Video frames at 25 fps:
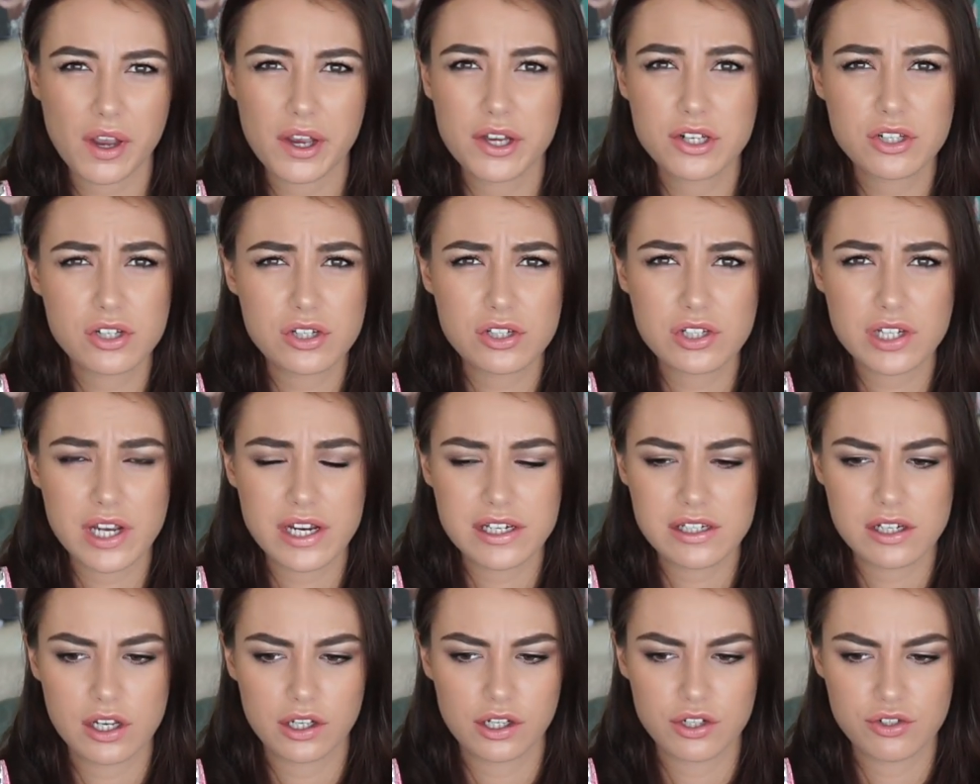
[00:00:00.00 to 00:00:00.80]
It just
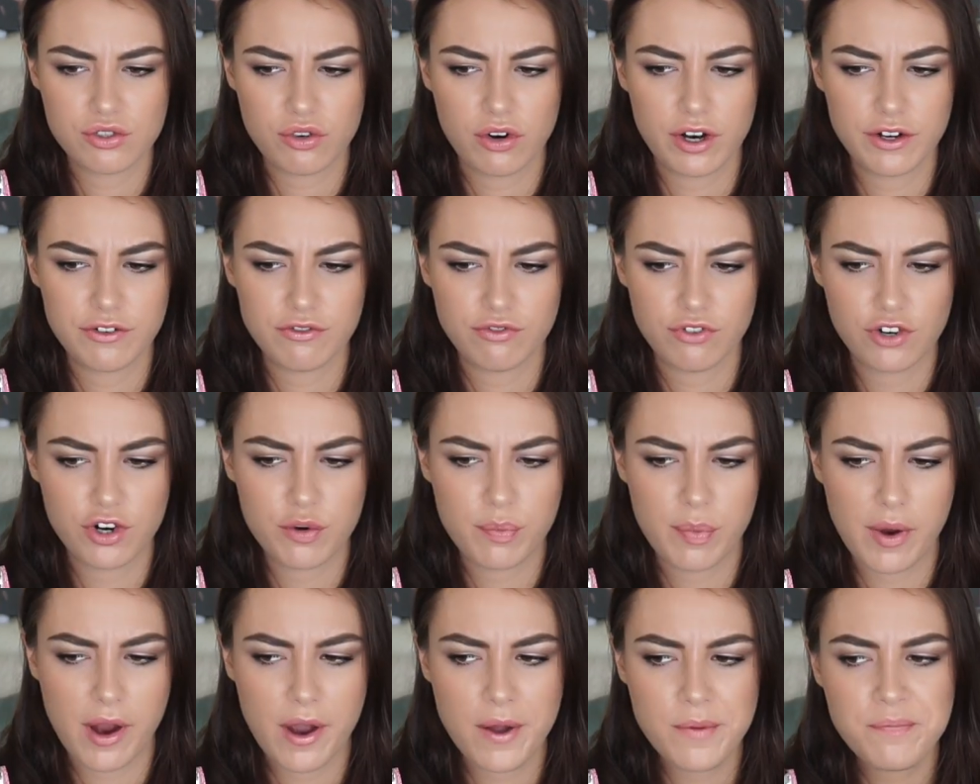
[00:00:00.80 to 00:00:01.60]
tastes like a dried
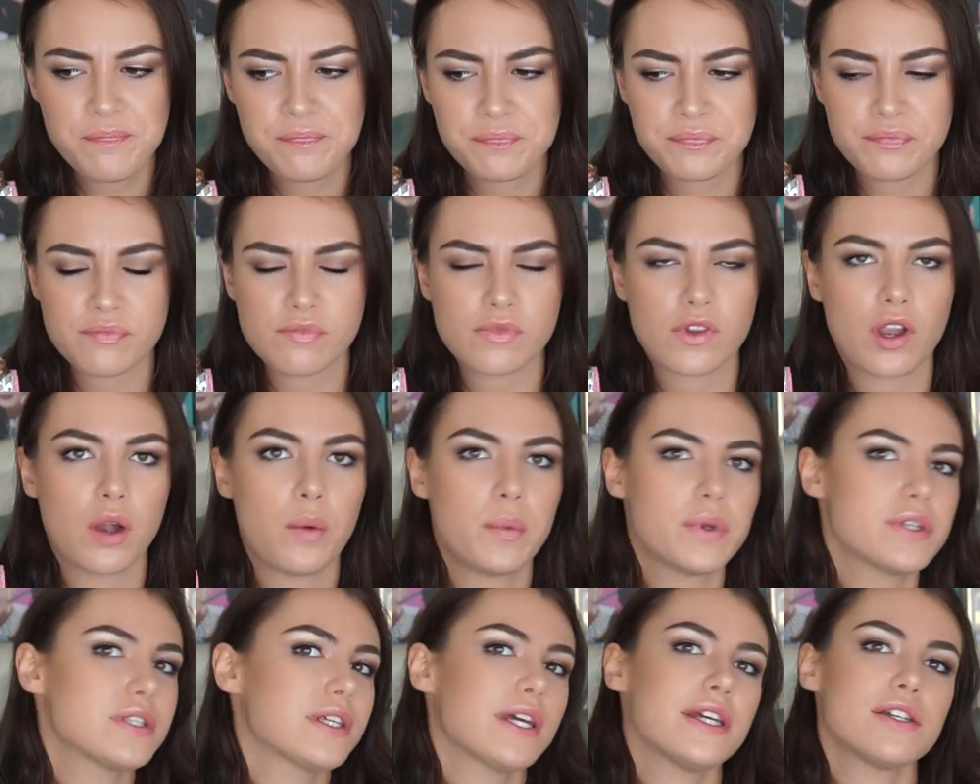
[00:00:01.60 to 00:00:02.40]
fruit bar.
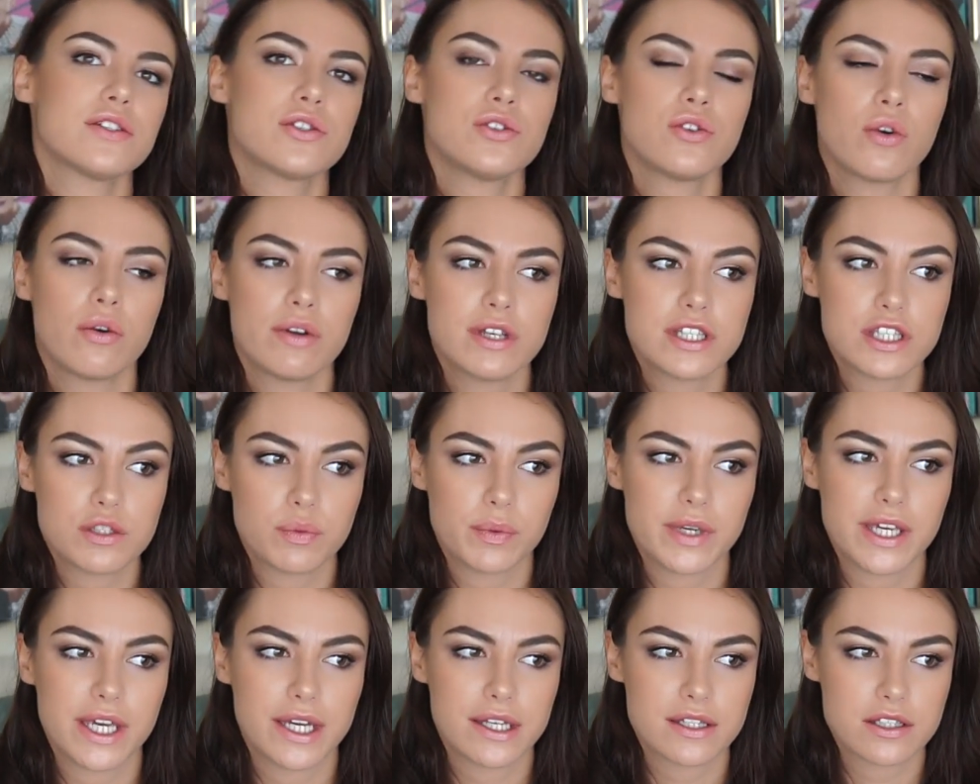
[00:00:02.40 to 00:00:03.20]
I would say it's not as
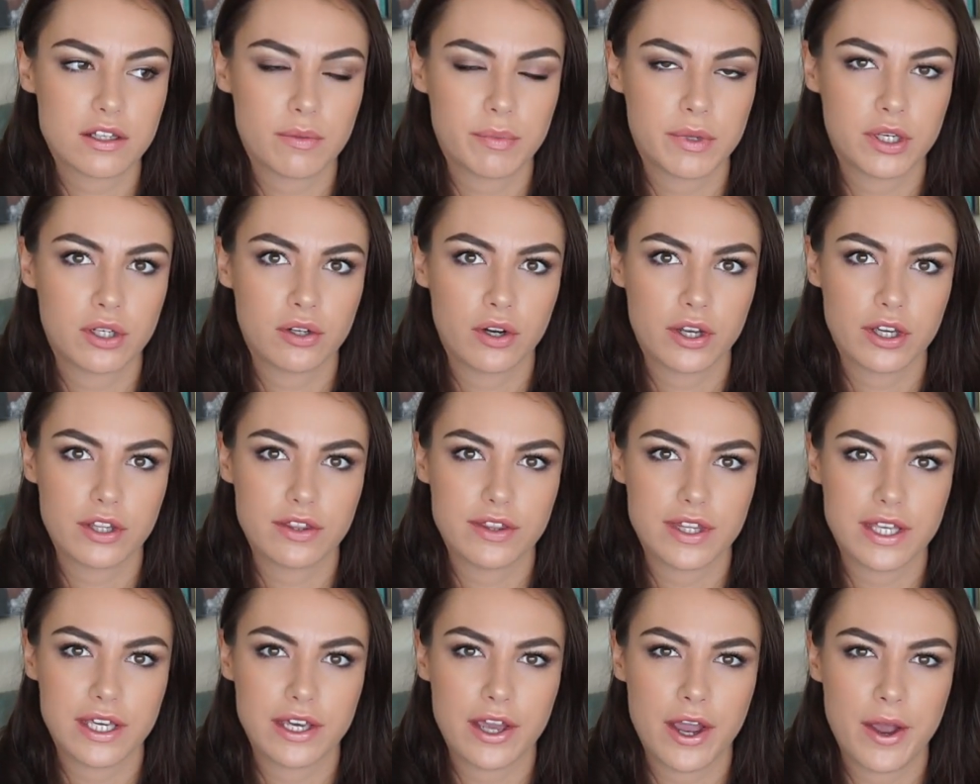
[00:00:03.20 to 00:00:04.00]
sweet as something
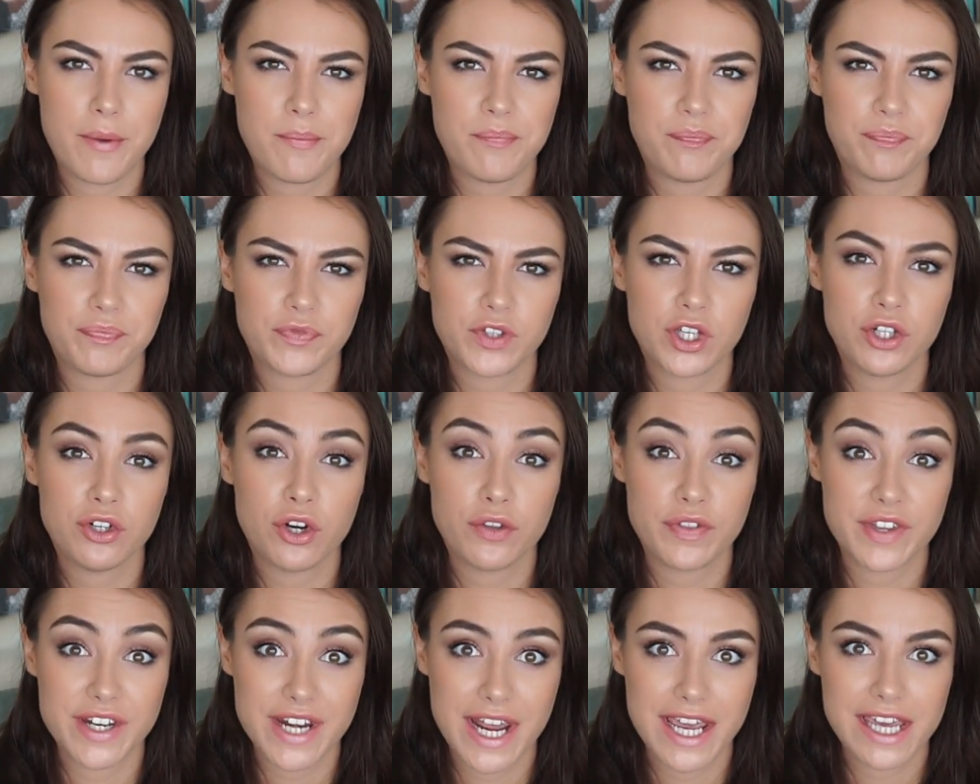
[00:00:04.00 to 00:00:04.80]
like the, you
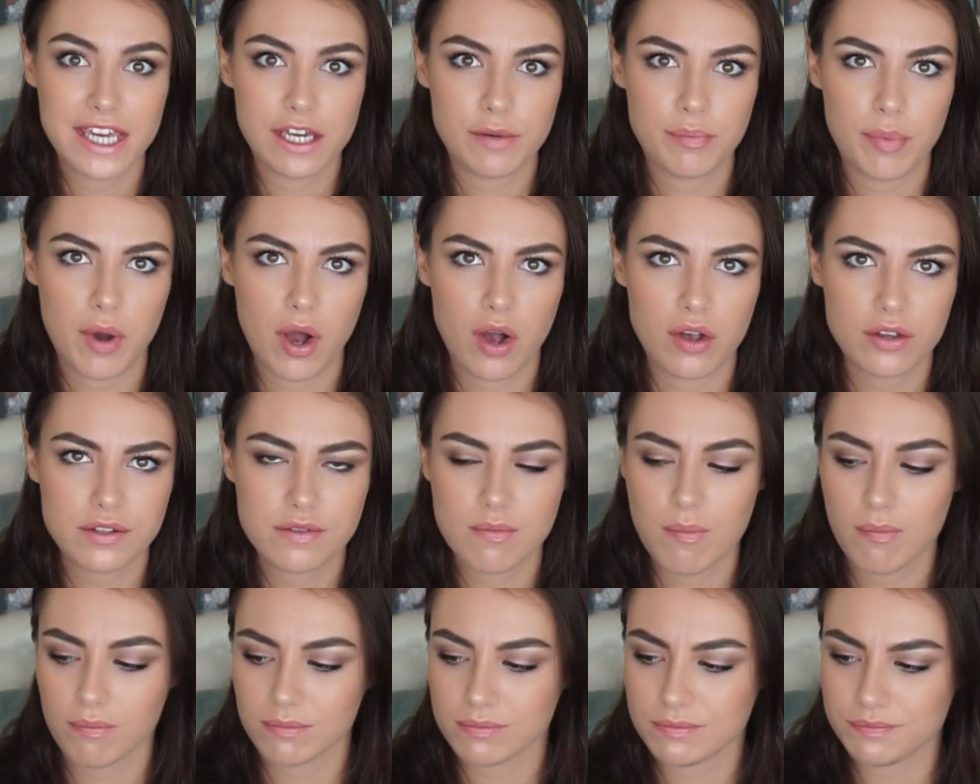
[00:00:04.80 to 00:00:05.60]
know, the Naked bars.